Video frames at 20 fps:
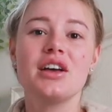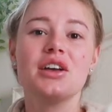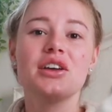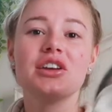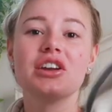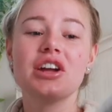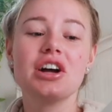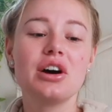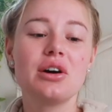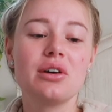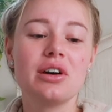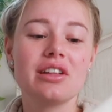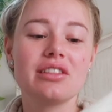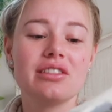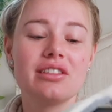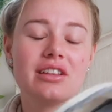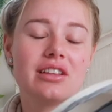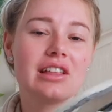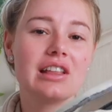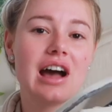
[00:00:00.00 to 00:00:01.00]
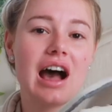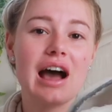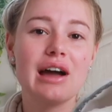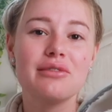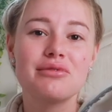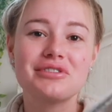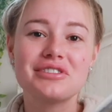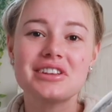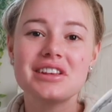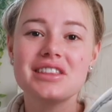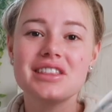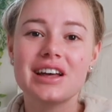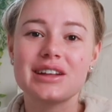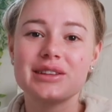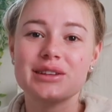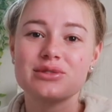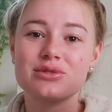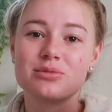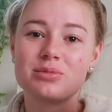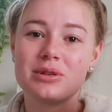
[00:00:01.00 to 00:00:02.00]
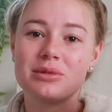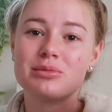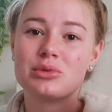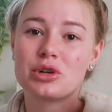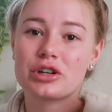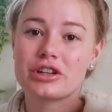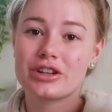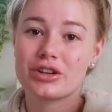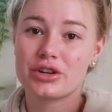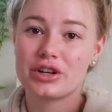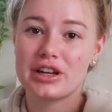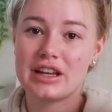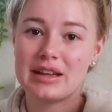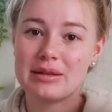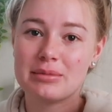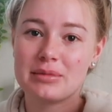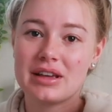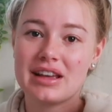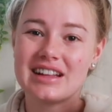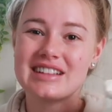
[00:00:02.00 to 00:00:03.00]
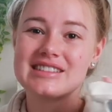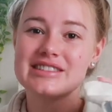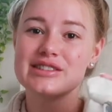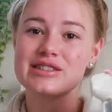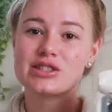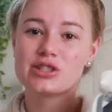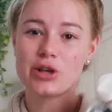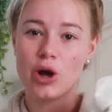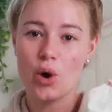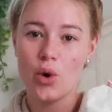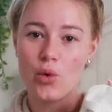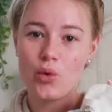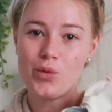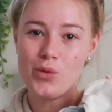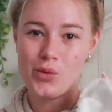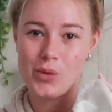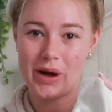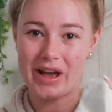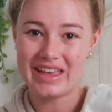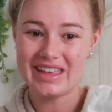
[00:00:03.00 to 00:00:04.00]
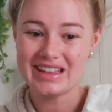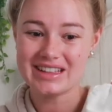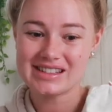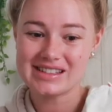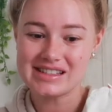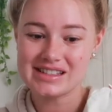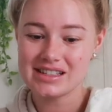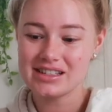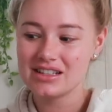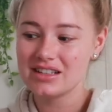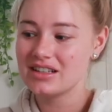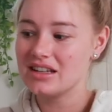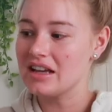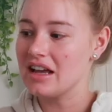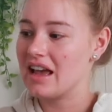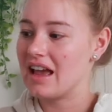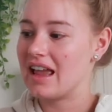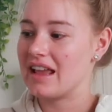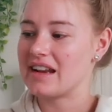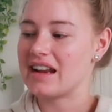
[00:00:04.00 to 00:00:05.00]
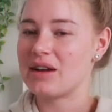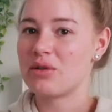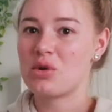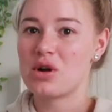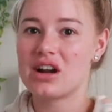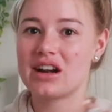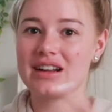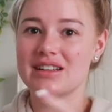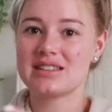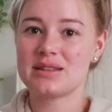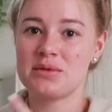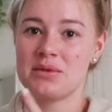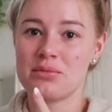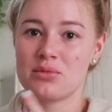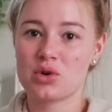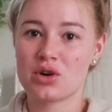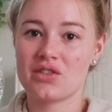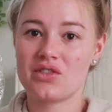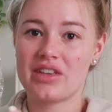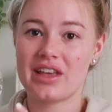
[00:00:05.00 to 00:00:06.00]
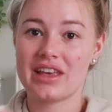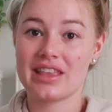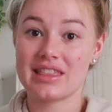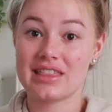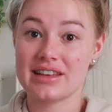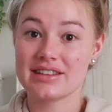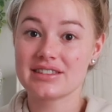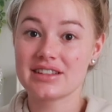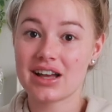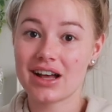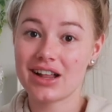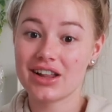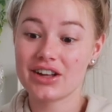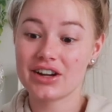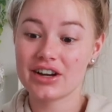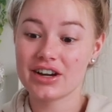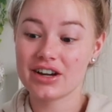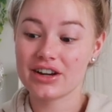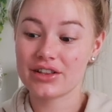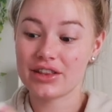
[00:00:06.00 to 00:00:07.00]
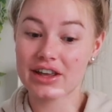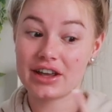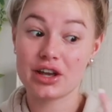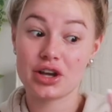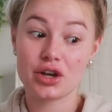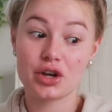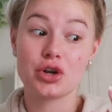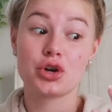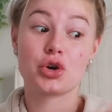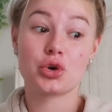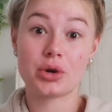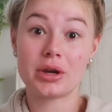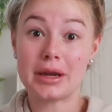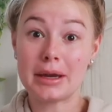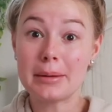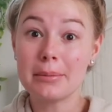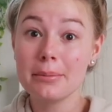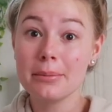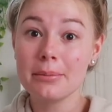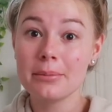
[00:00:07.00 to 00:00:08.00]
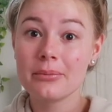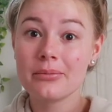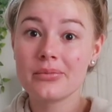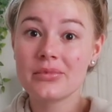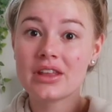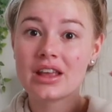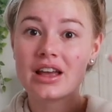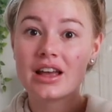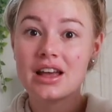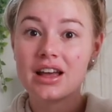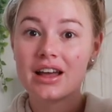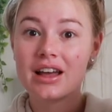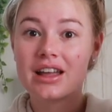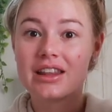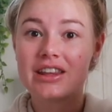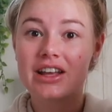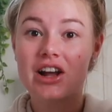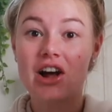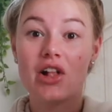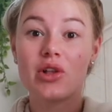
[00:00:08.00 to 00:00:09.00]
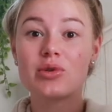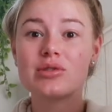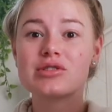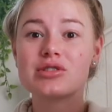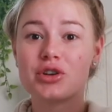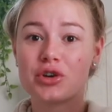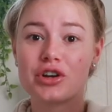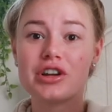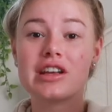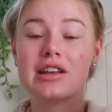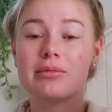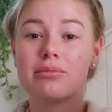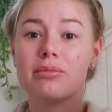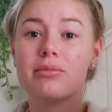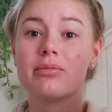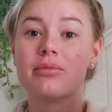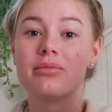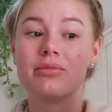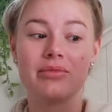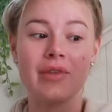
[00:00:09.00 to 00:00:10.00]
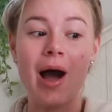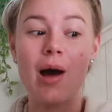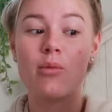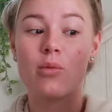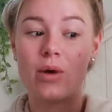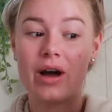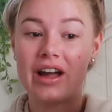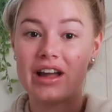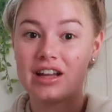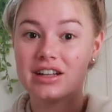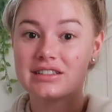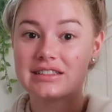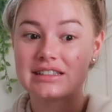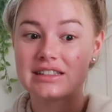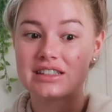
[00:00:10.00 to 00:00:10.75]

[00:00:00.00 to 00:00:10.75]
you know, I really thought this would be more cream. It's so white. And I wanted it to be more of like this color, like cream. The color is cream, not white.